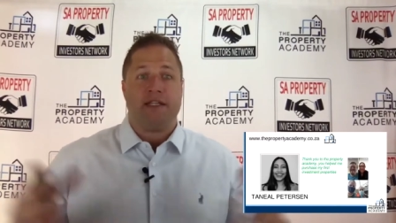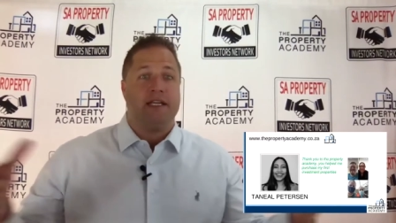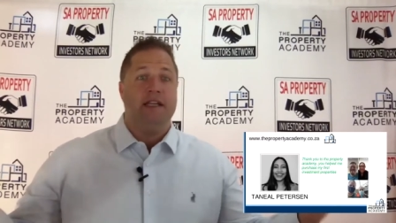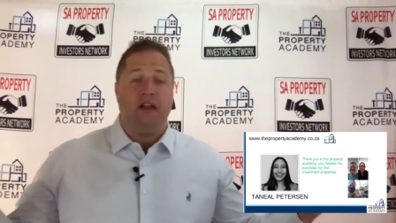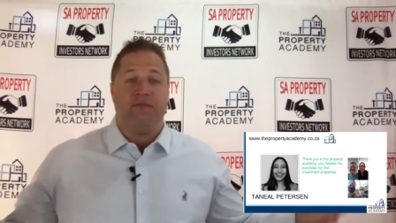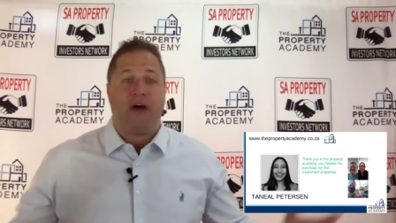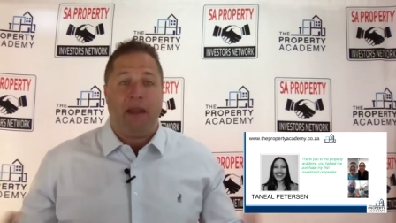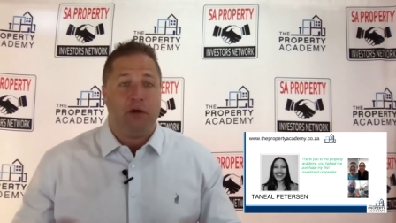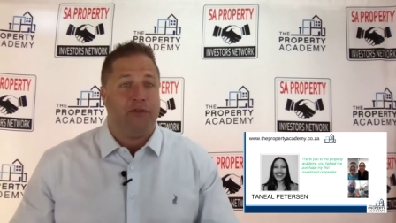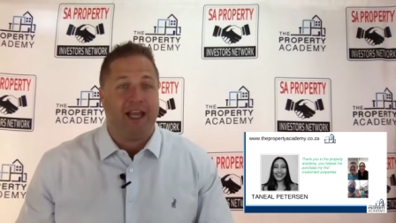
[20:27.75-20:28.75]
Taneal
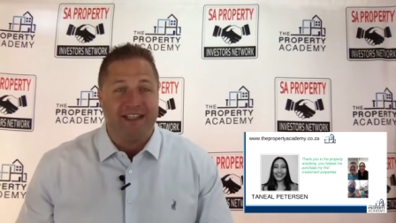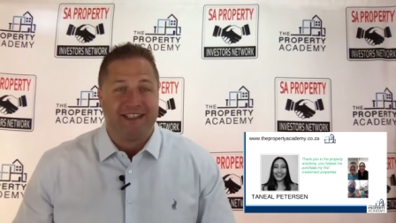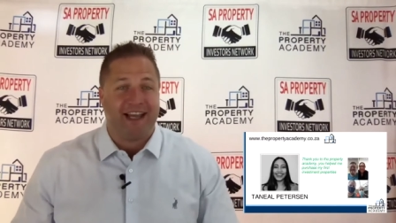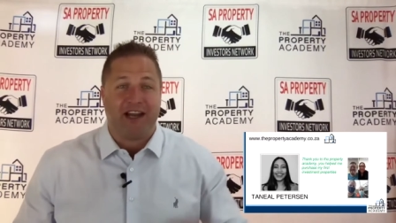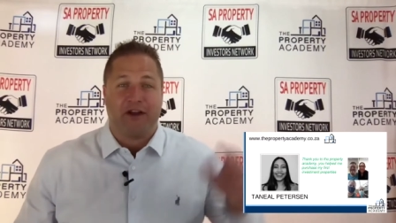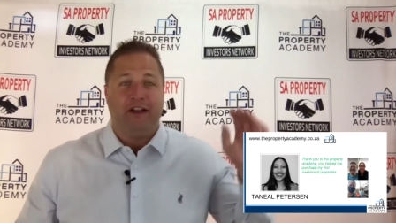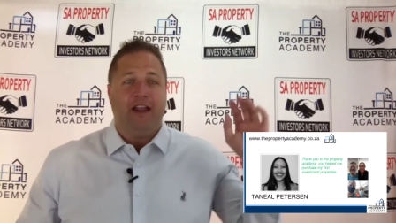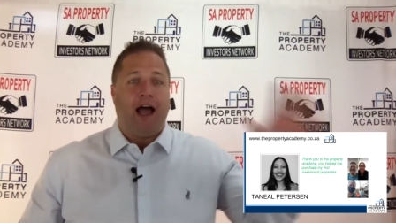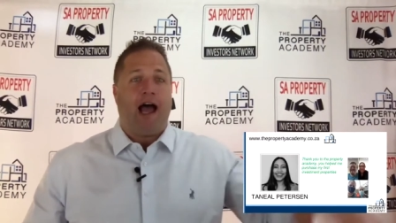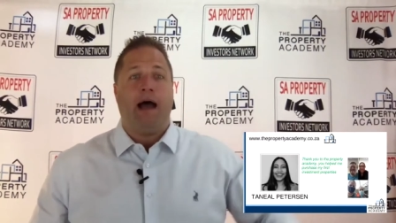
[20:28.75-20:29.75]
found me on the internet
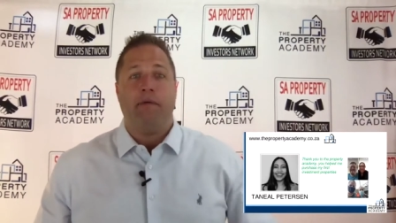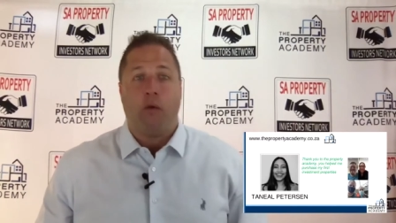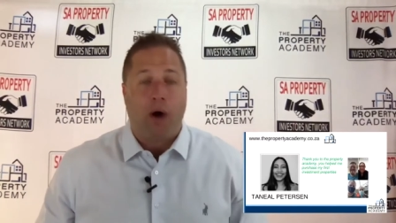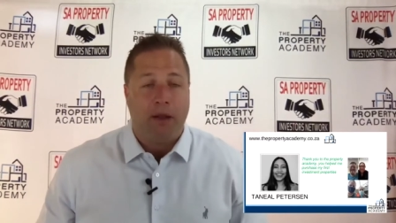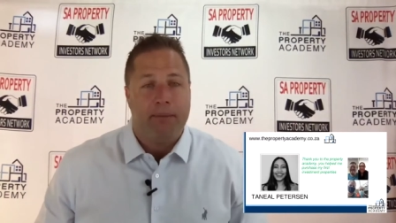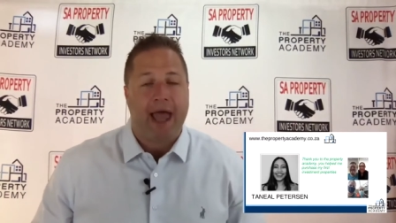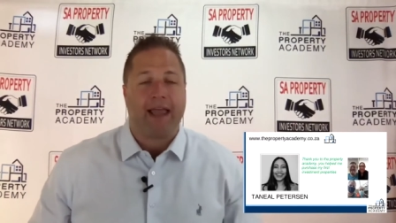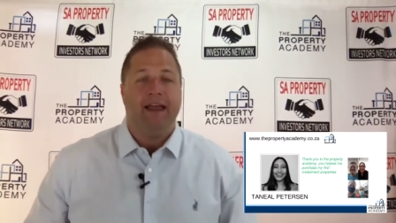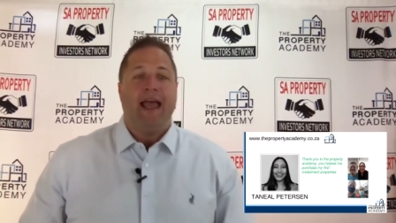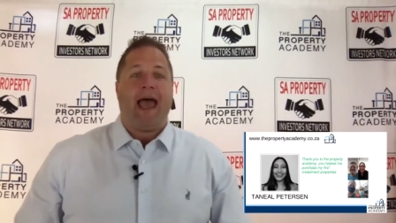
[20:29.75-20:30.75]
um, a while
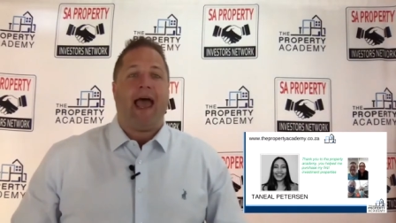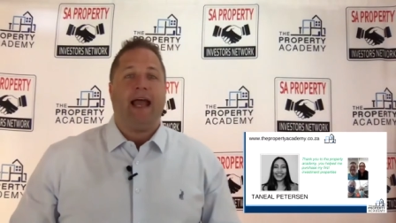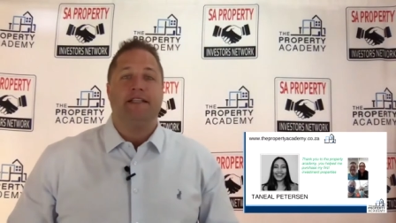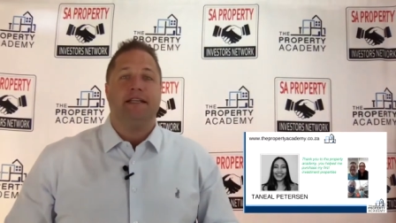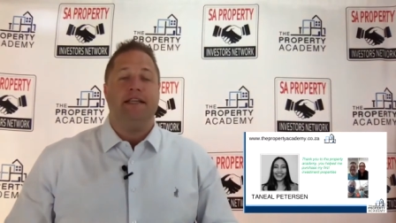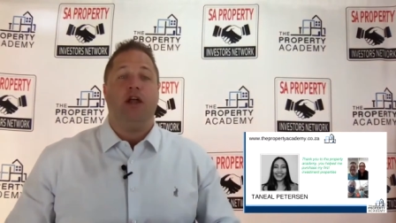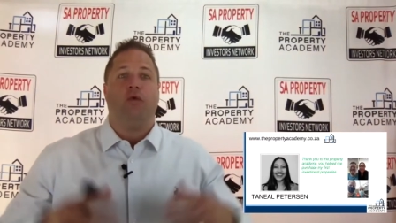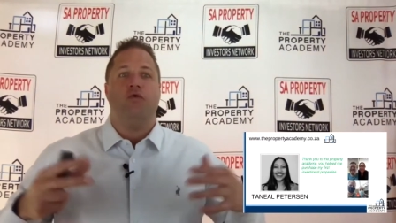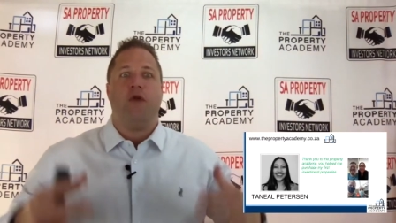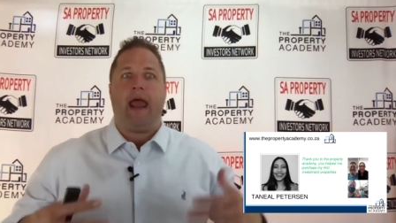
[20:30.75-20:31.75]
back, and Taneal
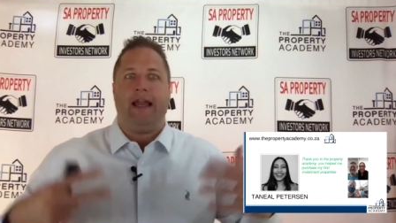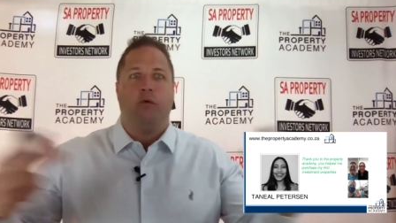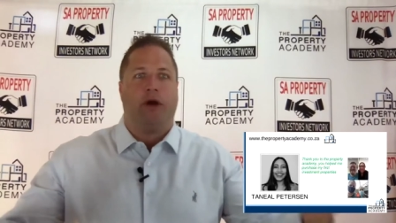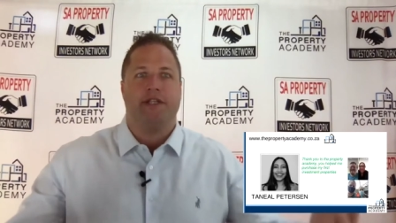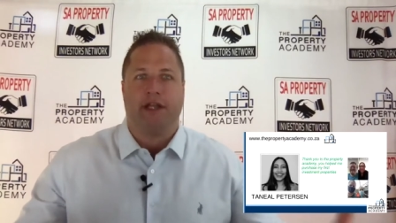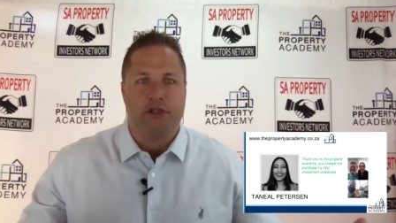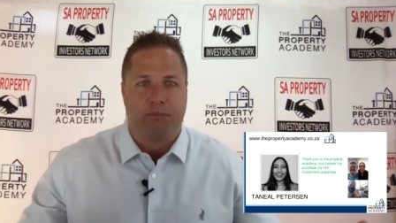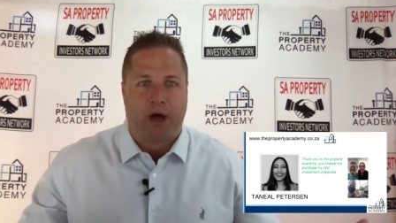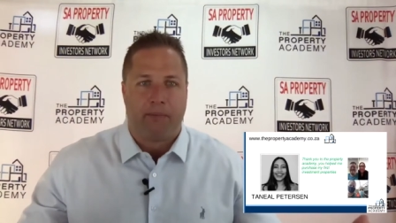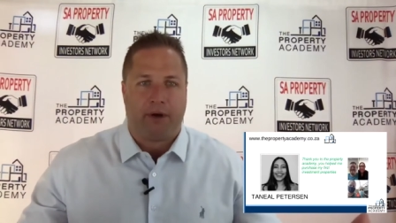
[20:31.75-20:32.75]
really wanted to get into
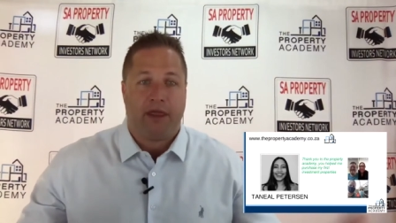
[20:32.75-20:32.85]
property.